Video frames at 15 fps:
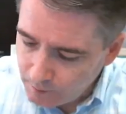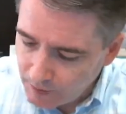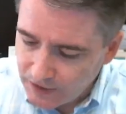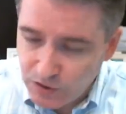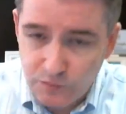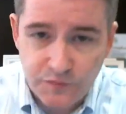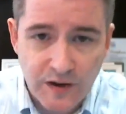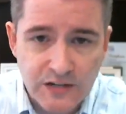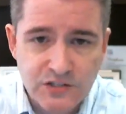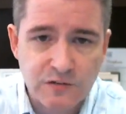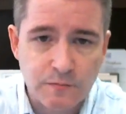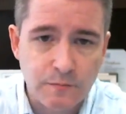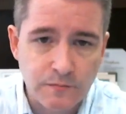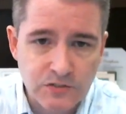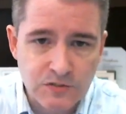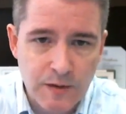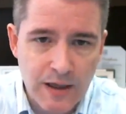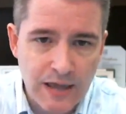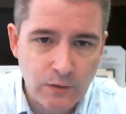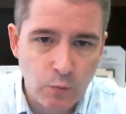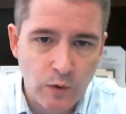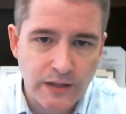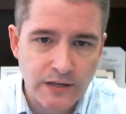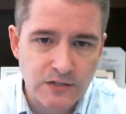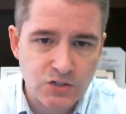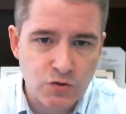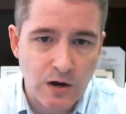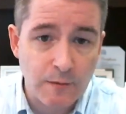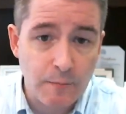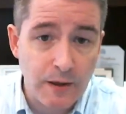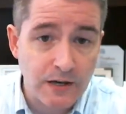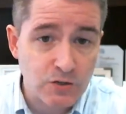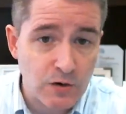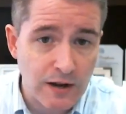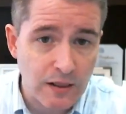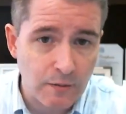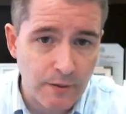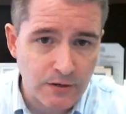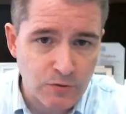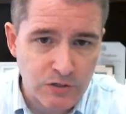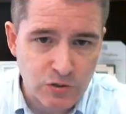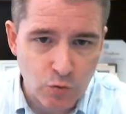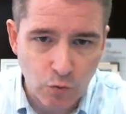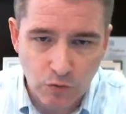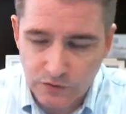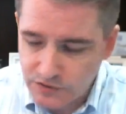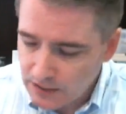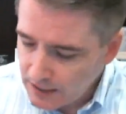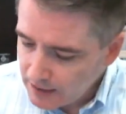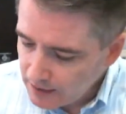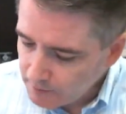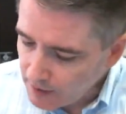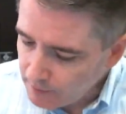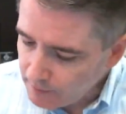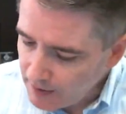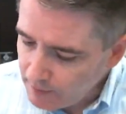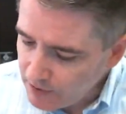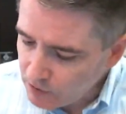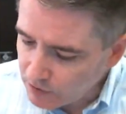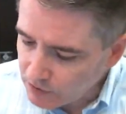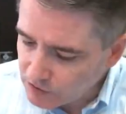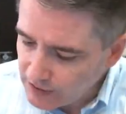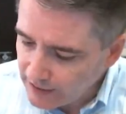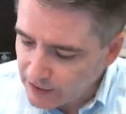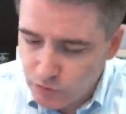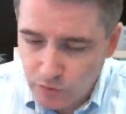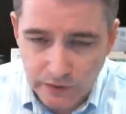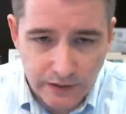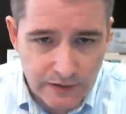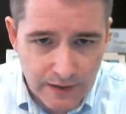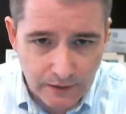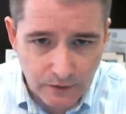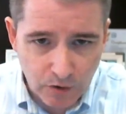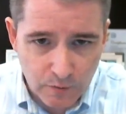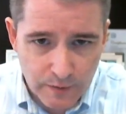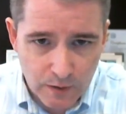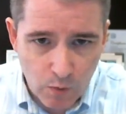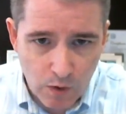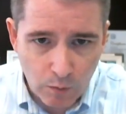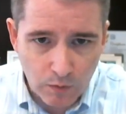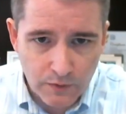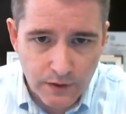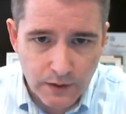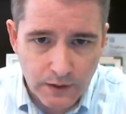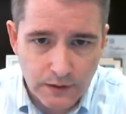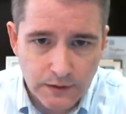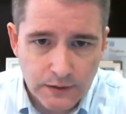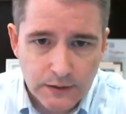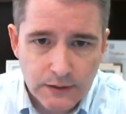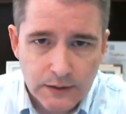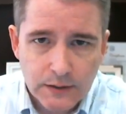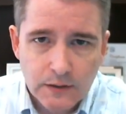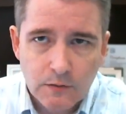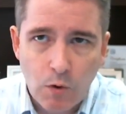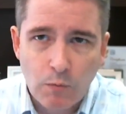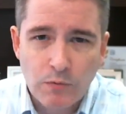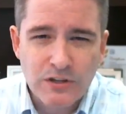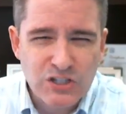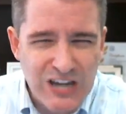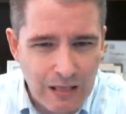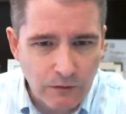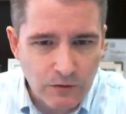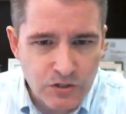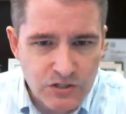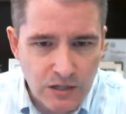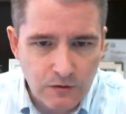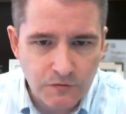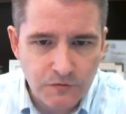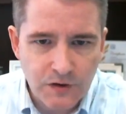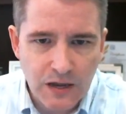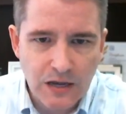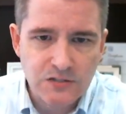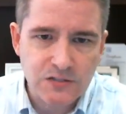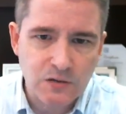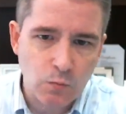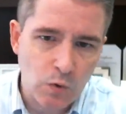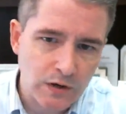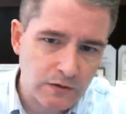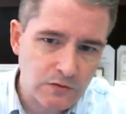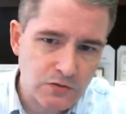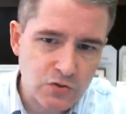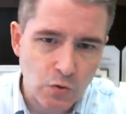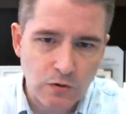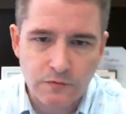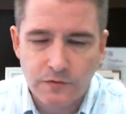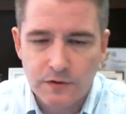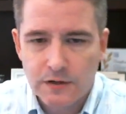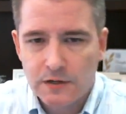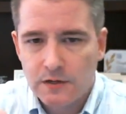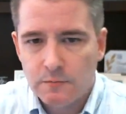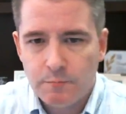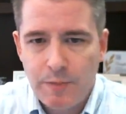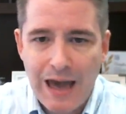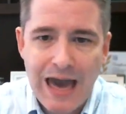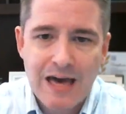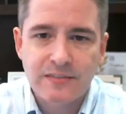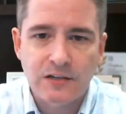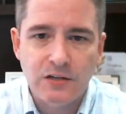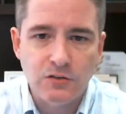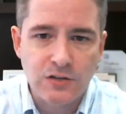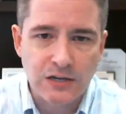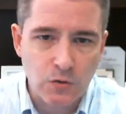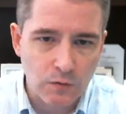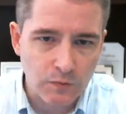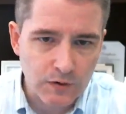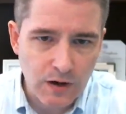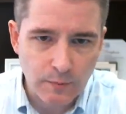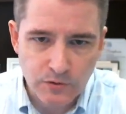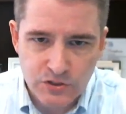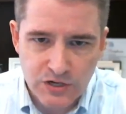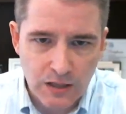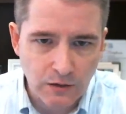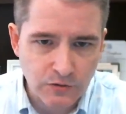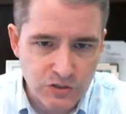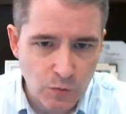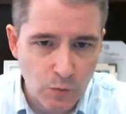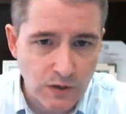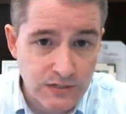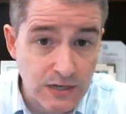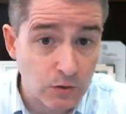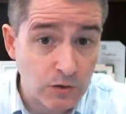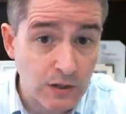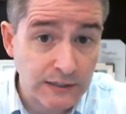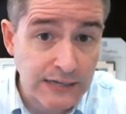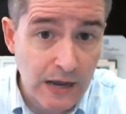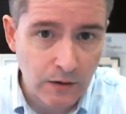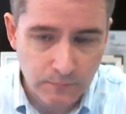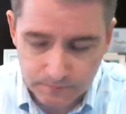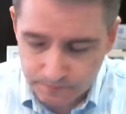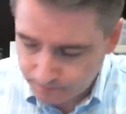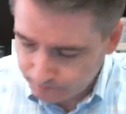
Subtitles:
But you face some headwinds trying to penetrate elementary schools. Maybe you could kind of drill into that a little bit. What were the challenges that you faced, and what sort of path did you take to overcome those challenges, and what does that look like now?